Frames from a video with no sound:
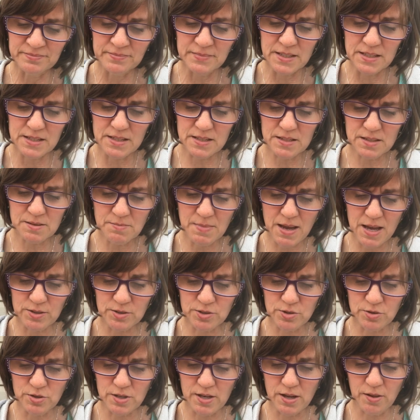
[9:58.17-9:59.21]
It doesn't match
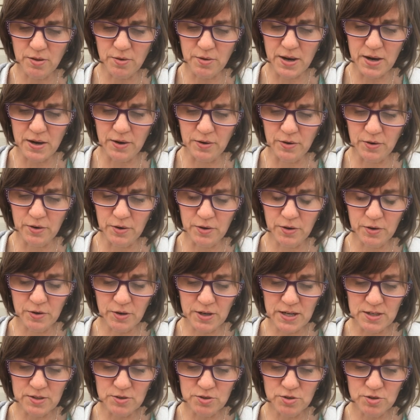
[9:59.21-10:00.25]
her yellow hair or her
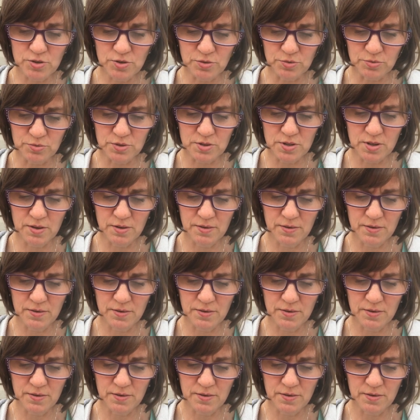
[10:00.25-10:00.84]
green shoes.